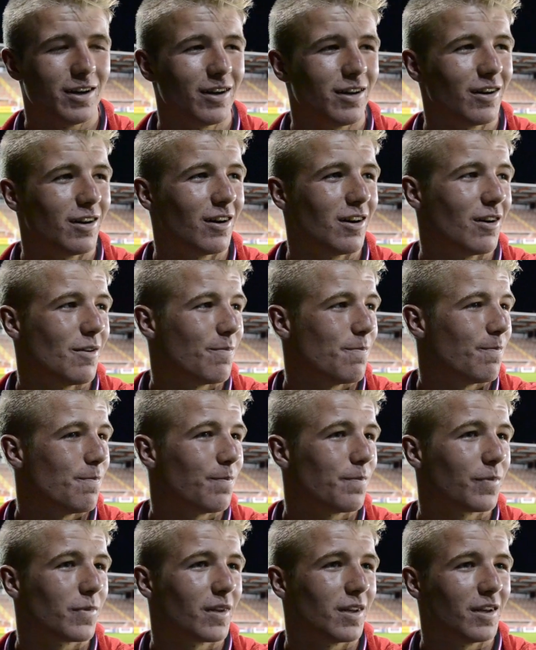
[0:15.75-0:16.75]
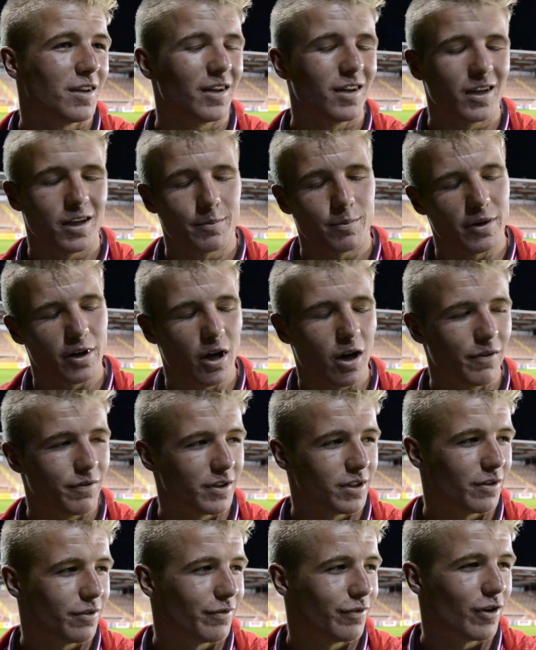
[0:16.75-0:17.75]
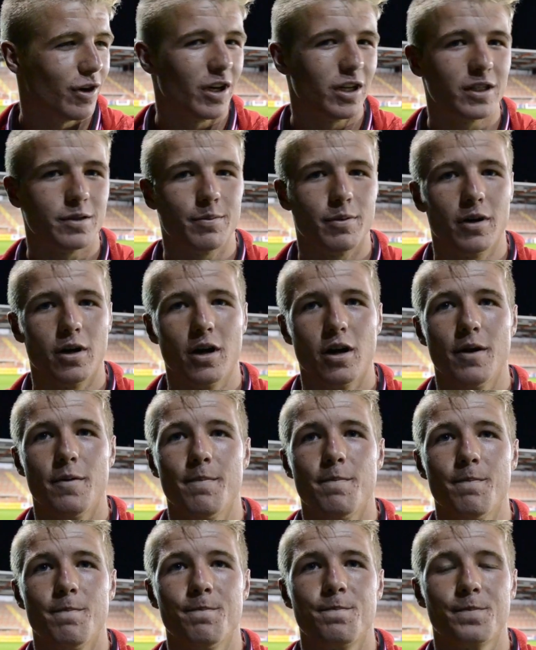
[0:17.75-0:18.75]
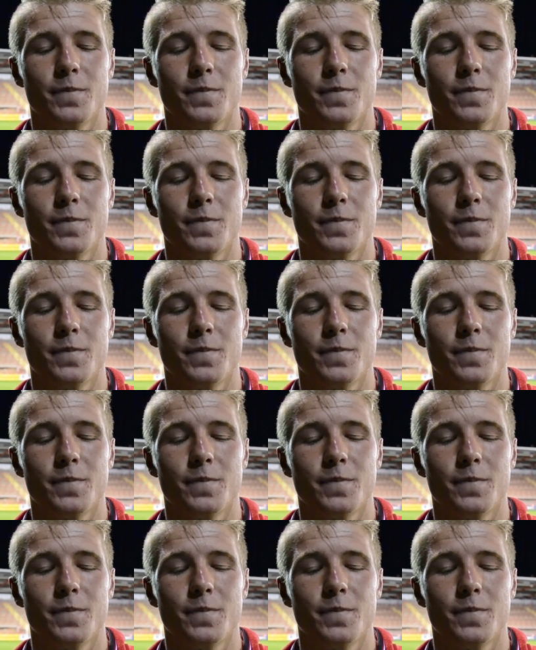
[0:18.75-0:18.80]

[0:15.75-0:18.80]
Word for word: Um, a bit nervous at first, but um,